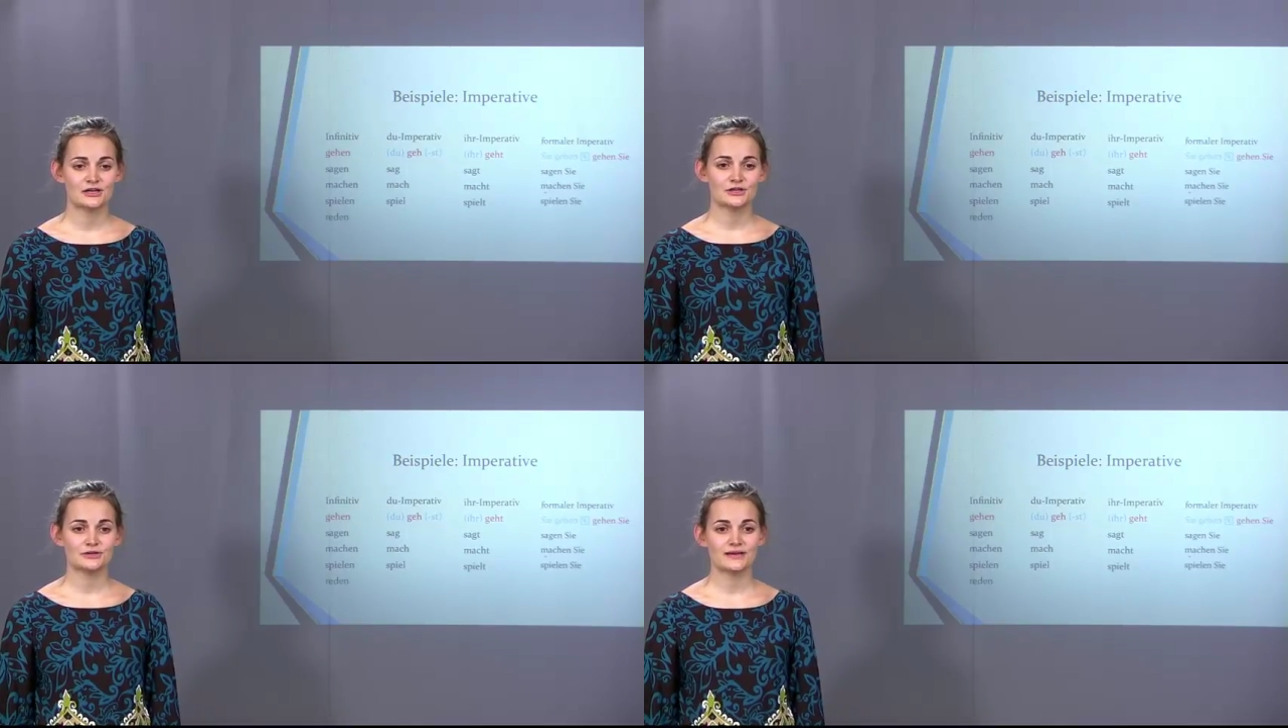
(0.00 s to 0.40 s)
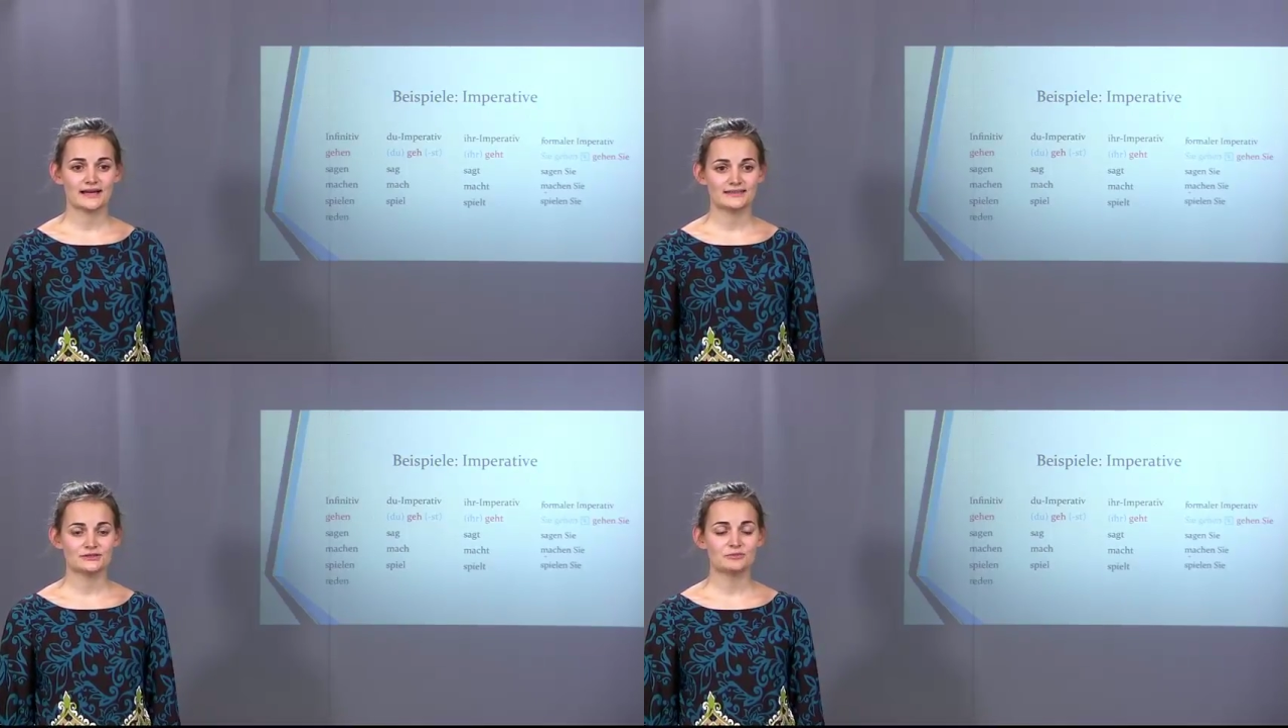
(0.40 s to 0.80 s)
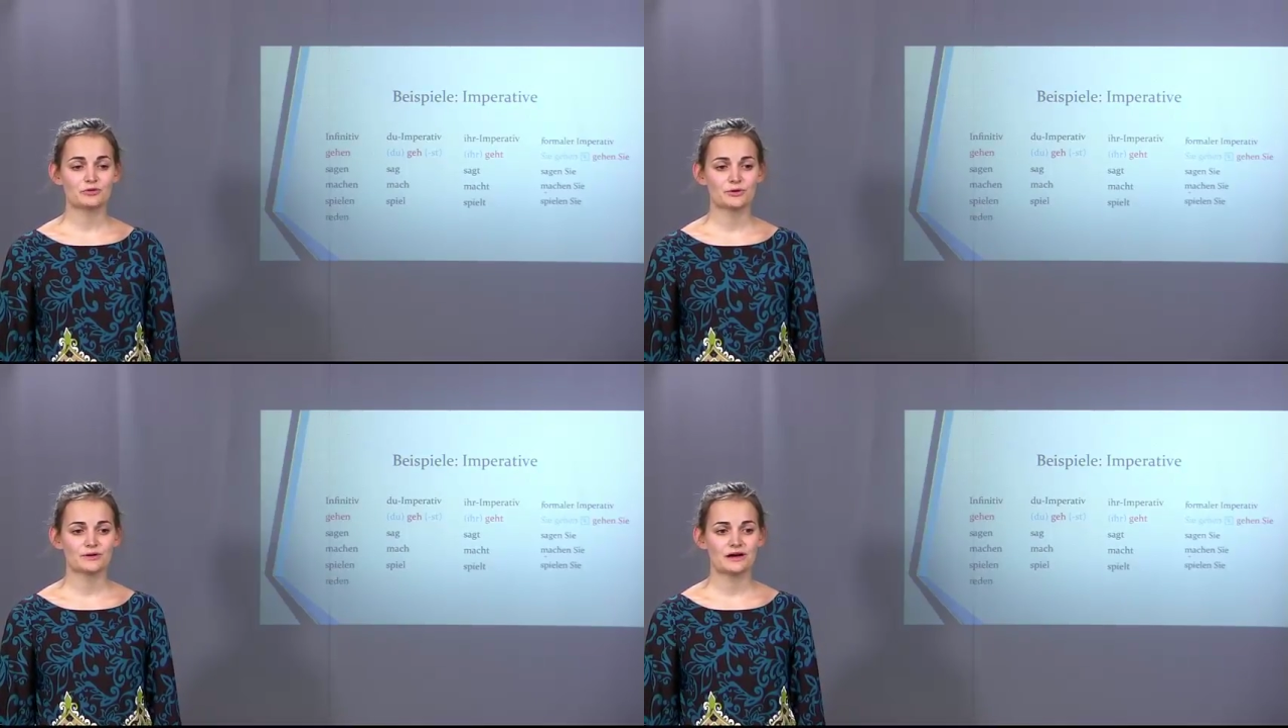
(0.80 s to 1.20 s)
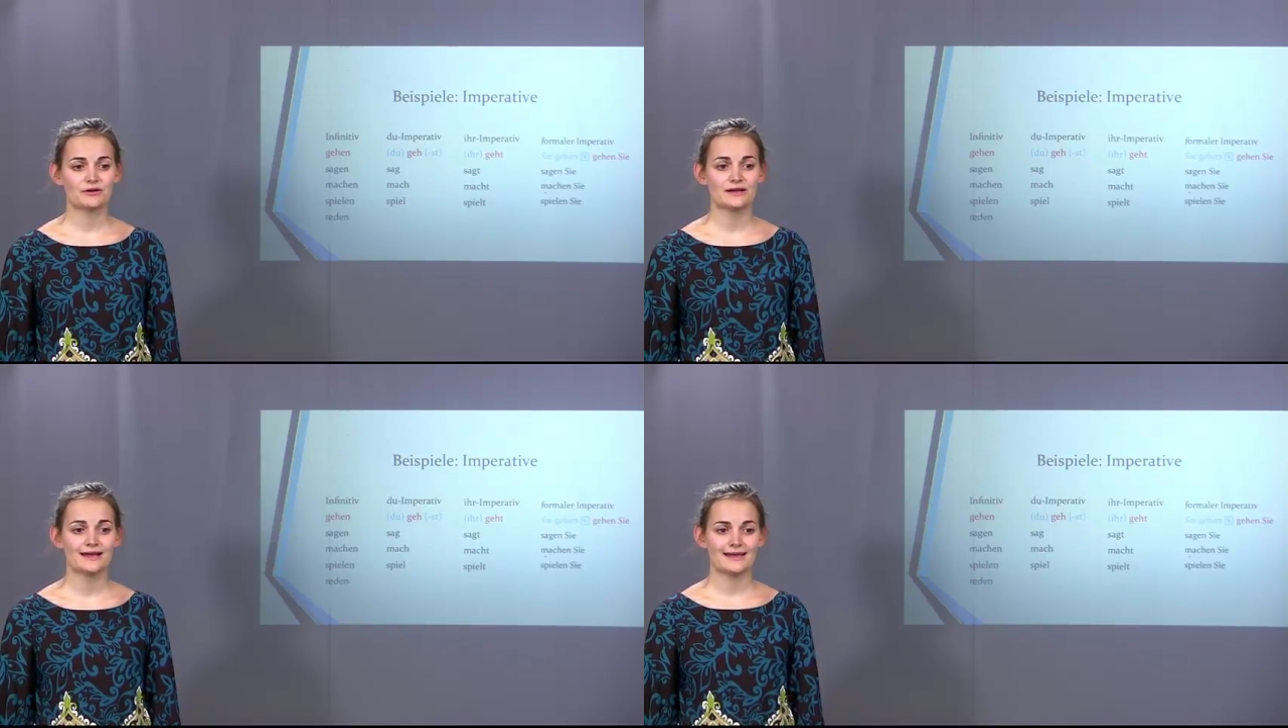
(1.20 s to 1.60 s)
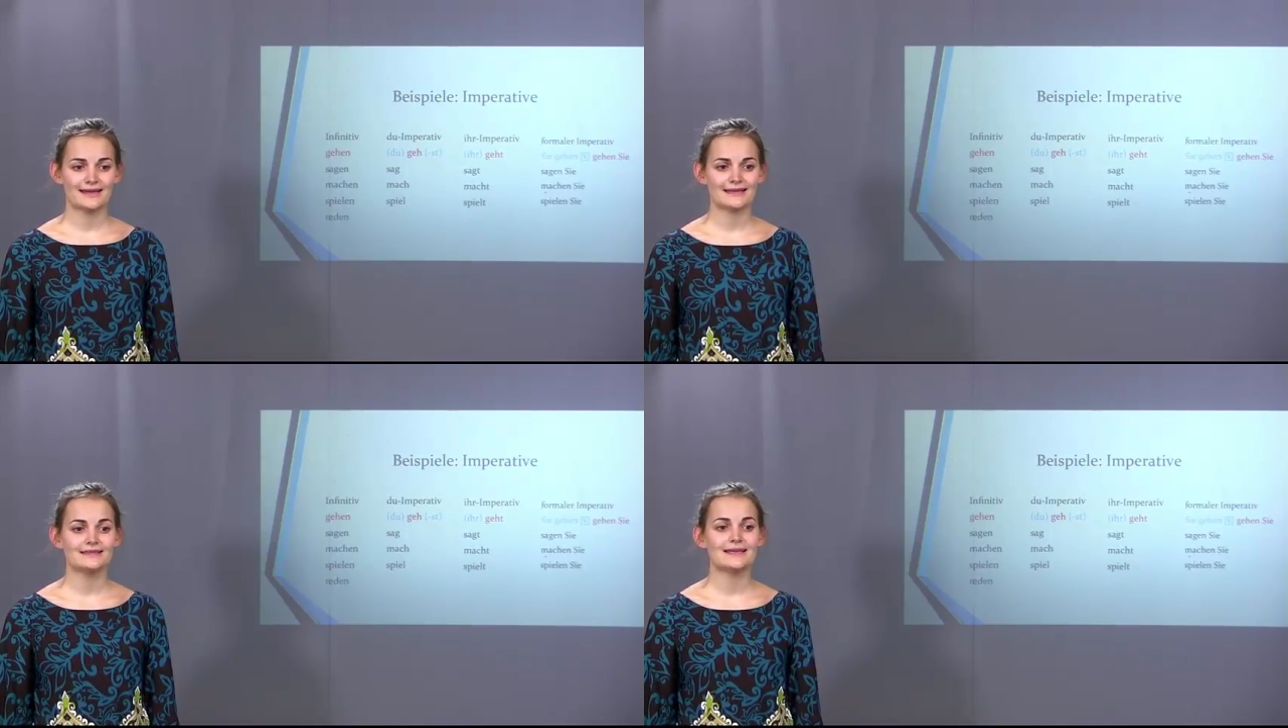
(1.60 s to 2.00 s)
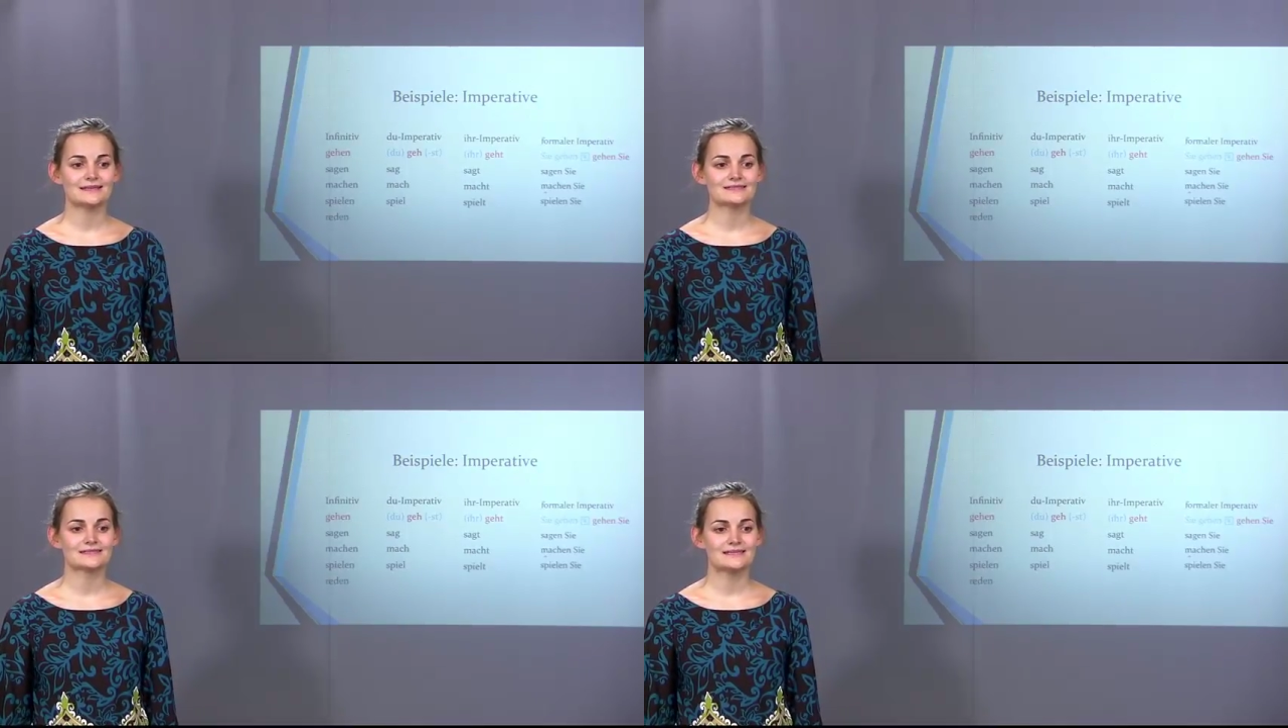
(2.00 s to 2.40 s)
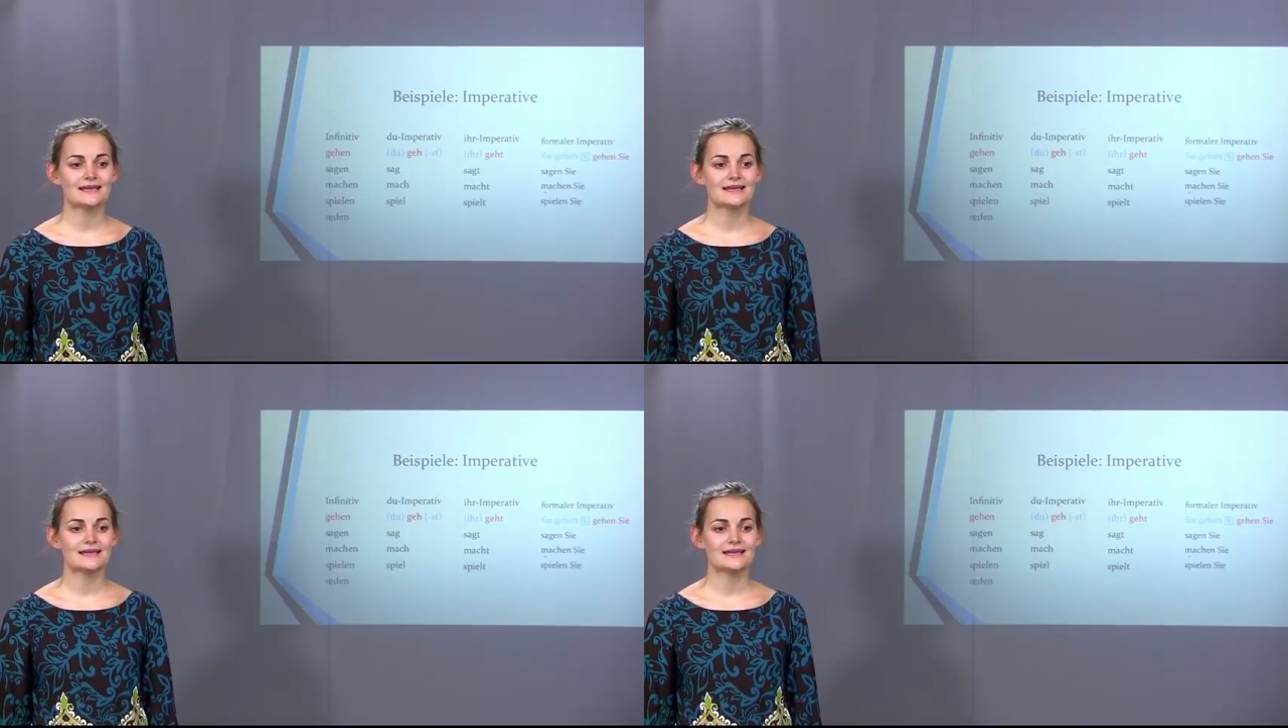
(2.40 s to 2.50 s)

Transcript: You cut out the pronoun and the ST